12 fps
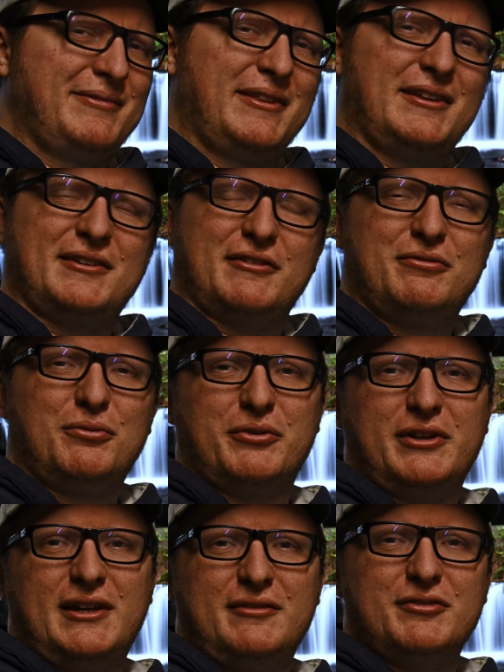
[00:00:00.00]
I think it's like
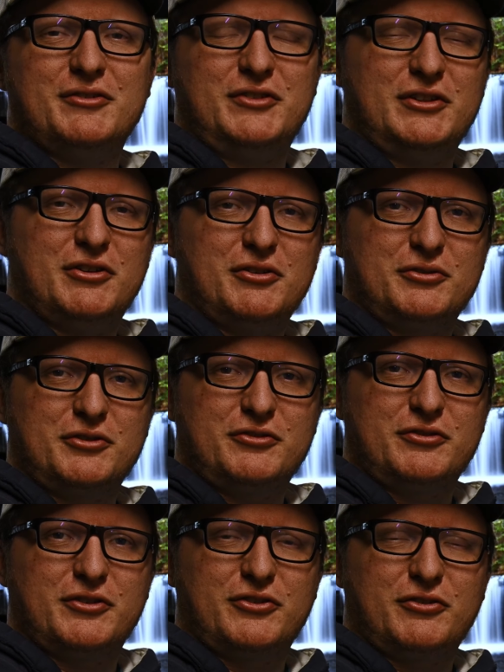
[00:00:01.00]
$48, $50
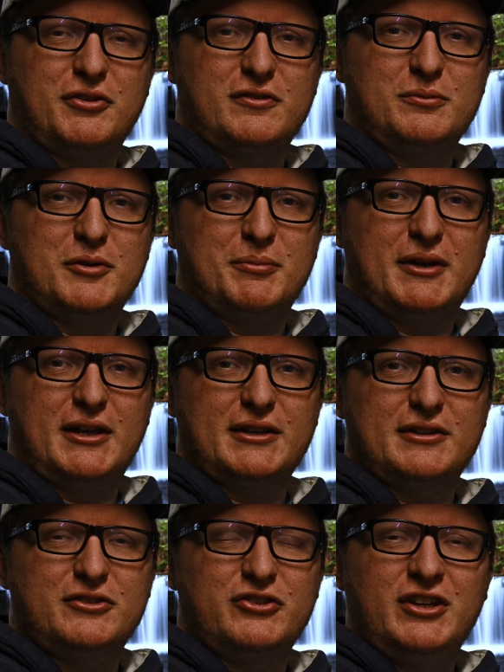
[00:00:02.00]
for the software
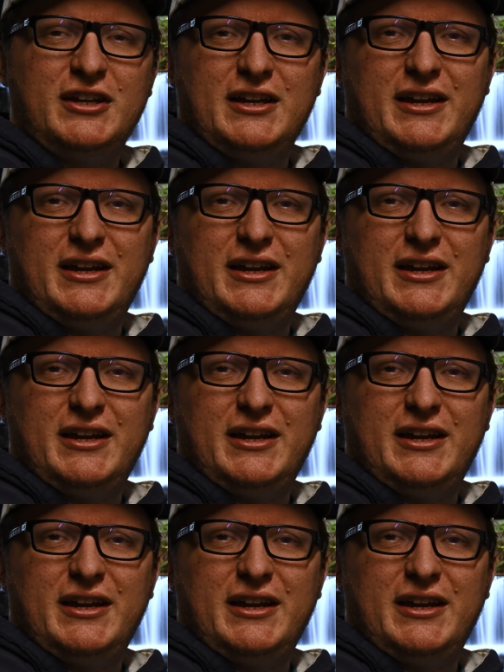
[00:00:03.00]
package.